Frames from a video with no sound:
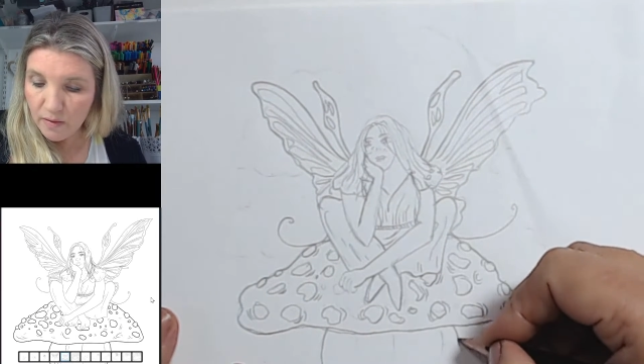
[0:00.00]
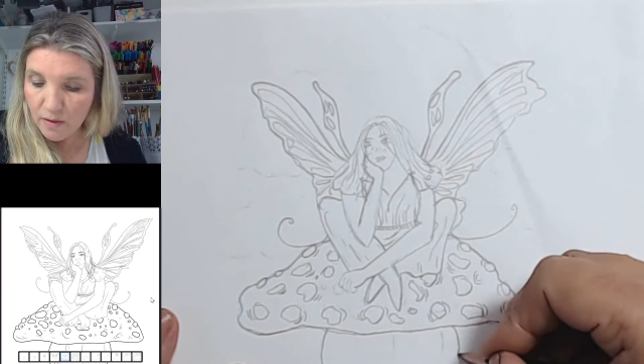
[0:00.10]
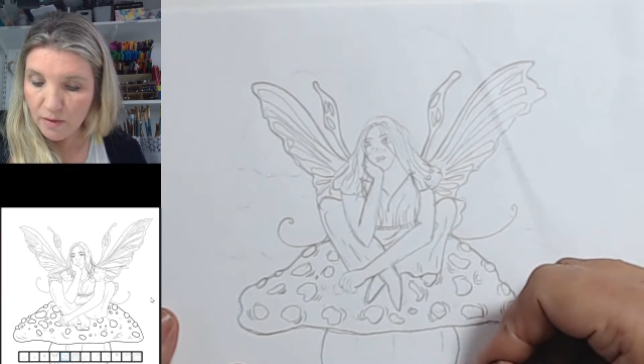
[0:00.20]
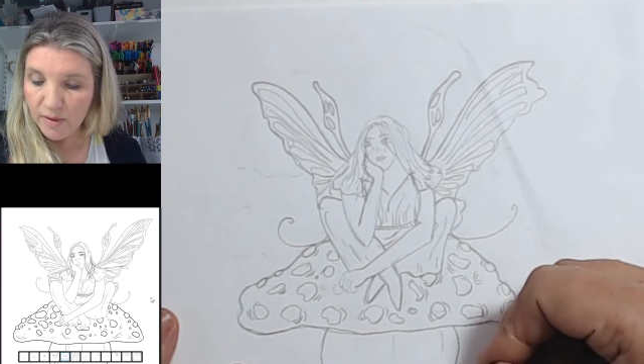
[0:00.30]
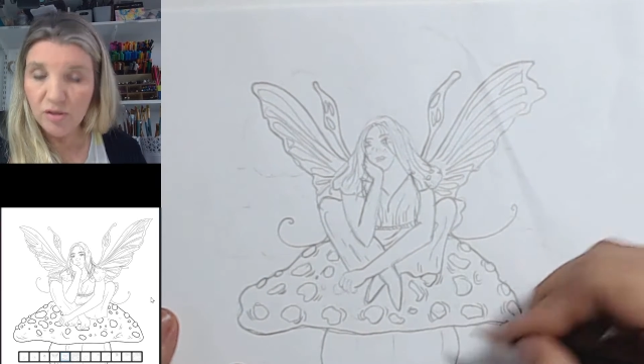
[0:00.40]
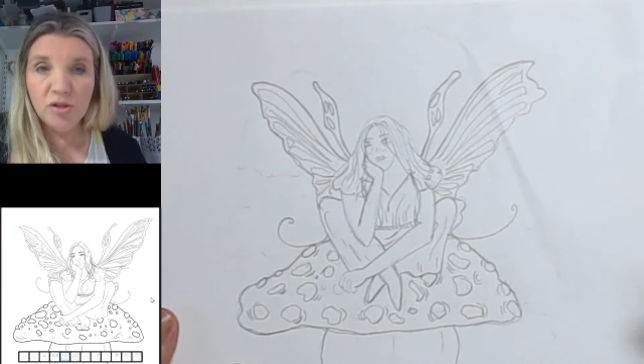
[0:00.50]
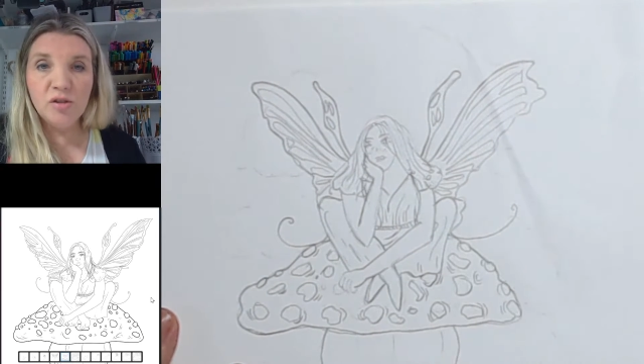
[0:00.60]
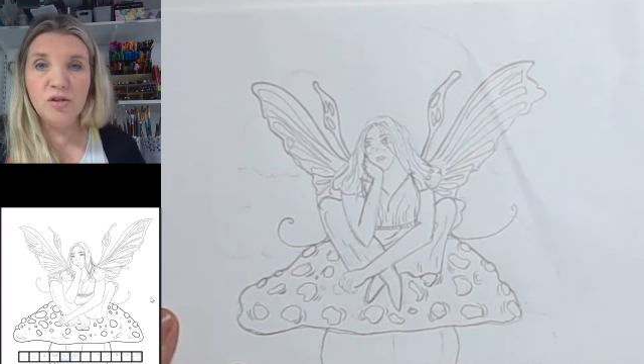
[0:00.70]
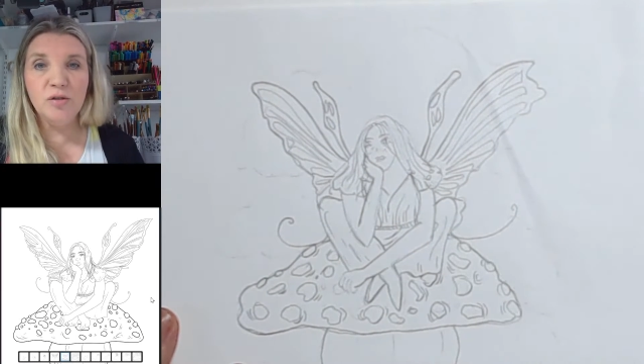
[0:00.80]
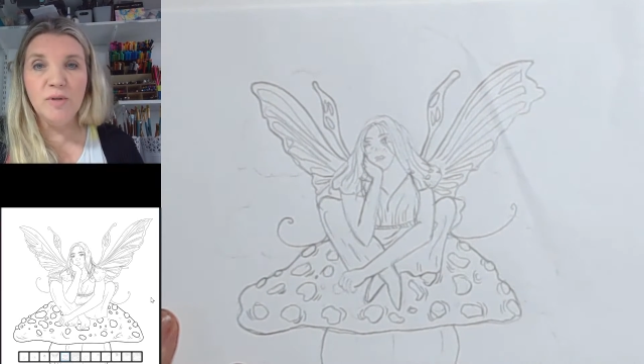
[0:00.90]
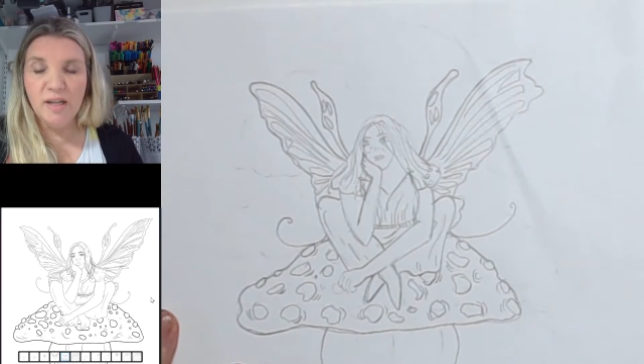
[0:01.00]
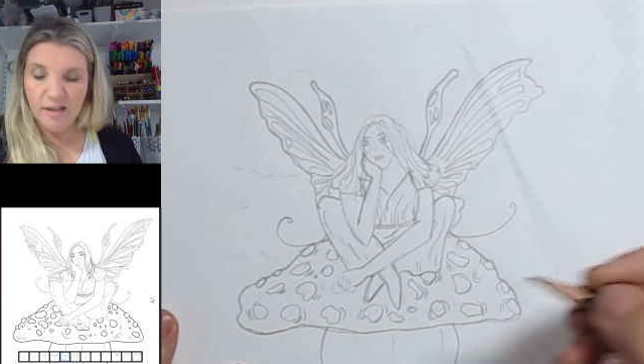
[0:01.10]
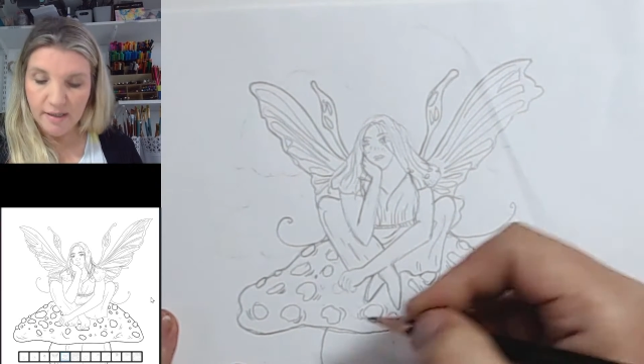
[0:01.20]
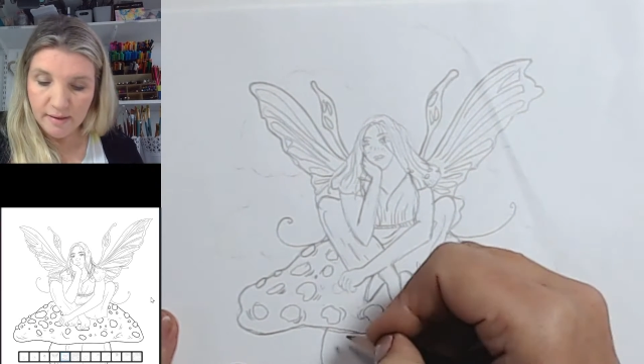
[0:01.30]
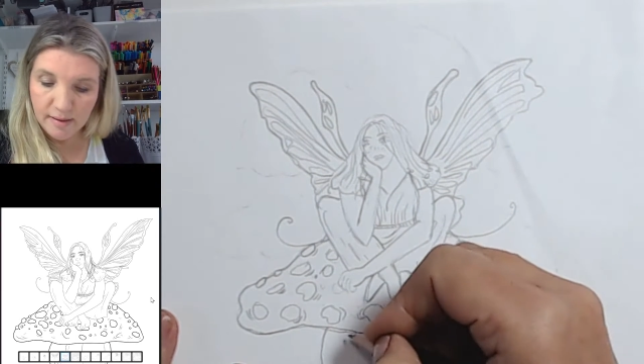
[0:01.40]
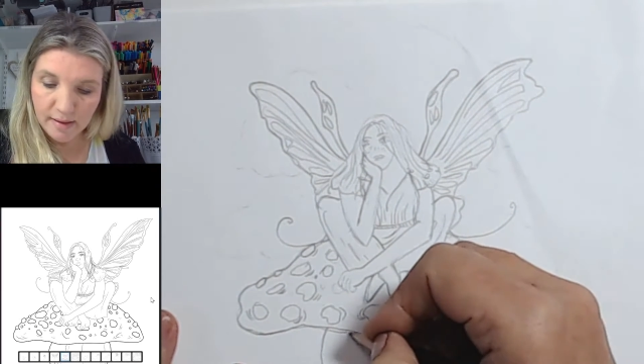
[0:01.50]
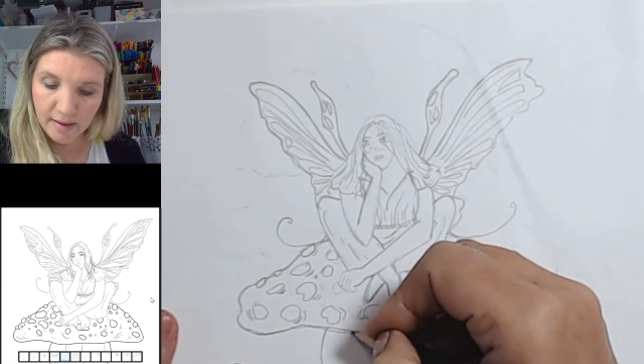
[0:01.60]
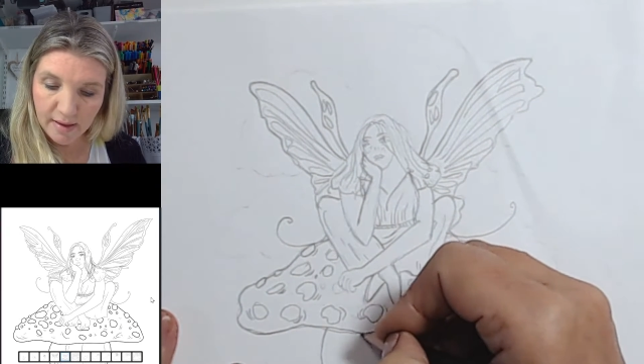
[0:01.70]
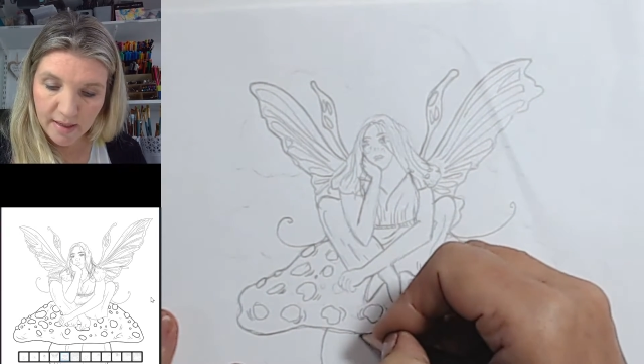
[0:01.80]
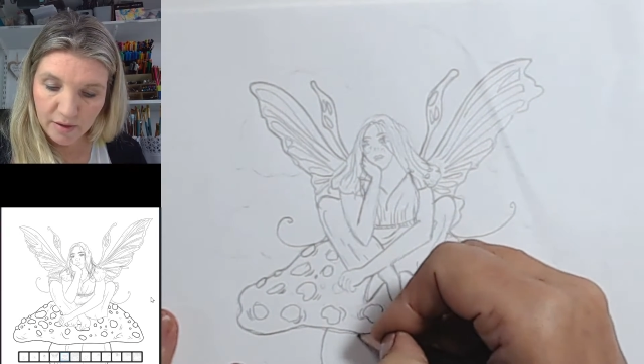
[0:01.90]
So it's just 2 lines
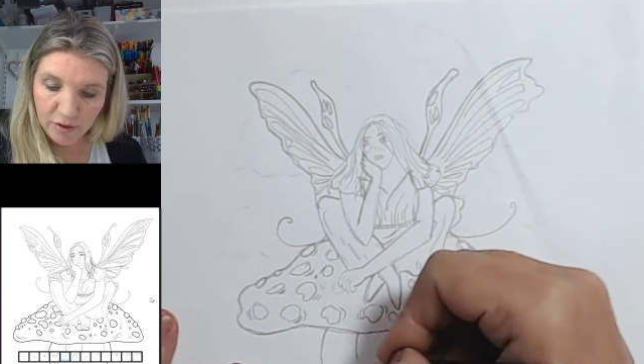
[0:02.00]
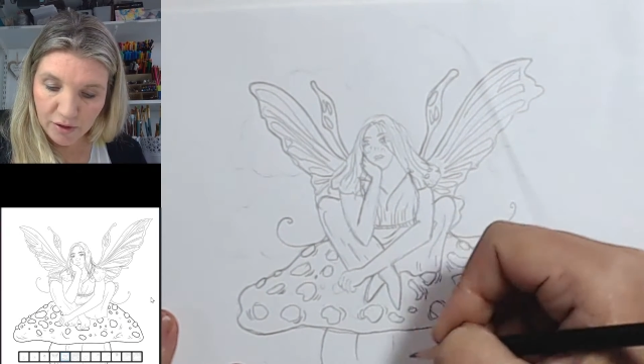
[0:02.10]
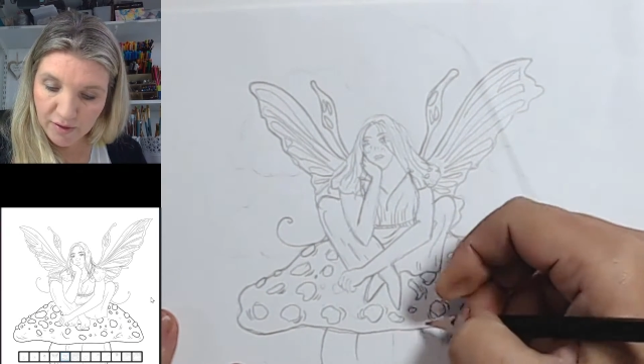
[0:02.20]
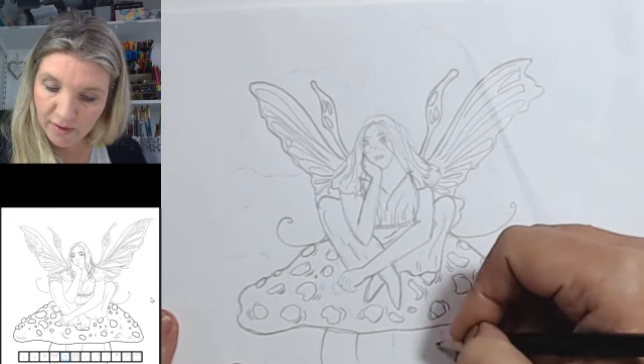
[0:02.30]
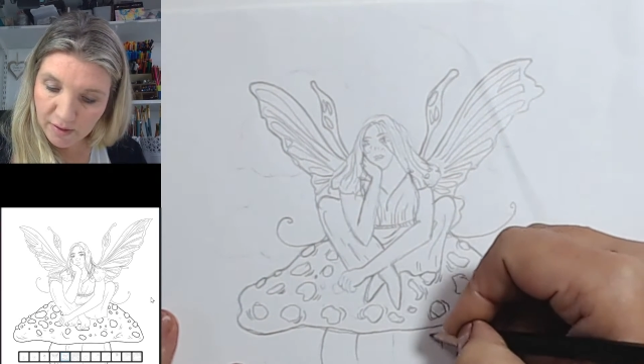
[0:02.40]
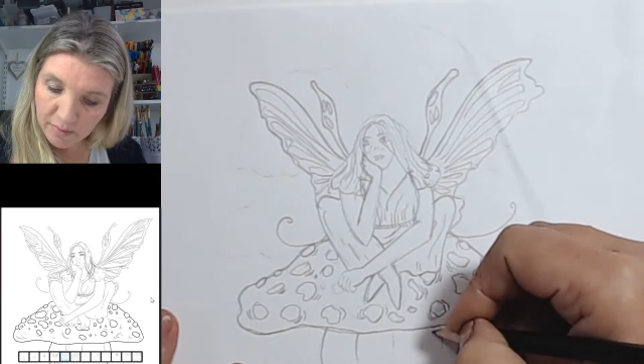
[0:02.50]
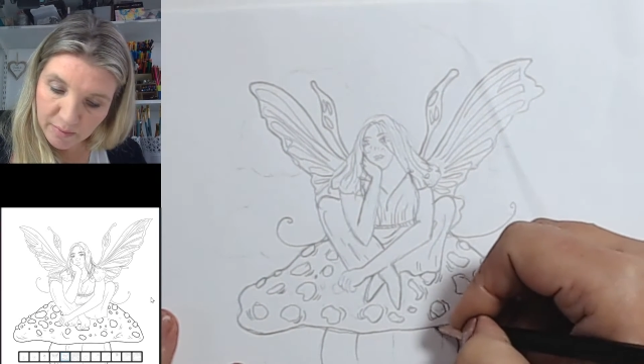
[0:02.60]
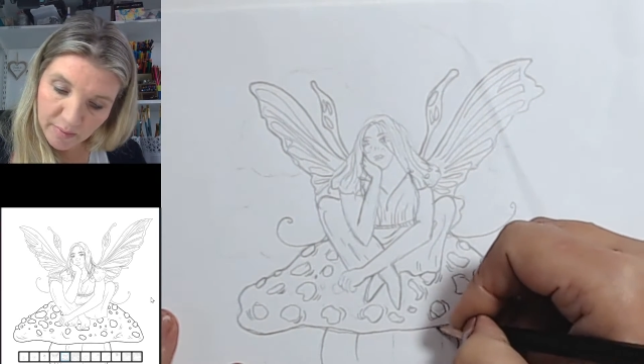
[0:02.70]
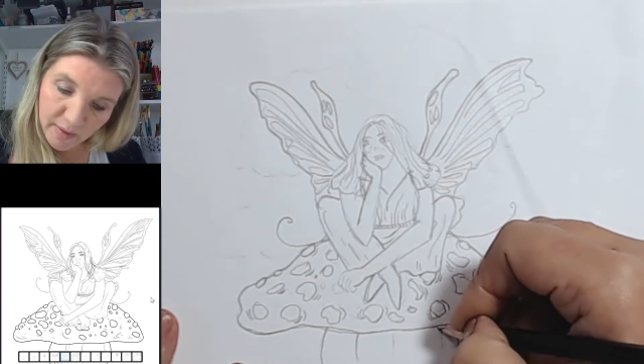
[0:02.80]
and then just some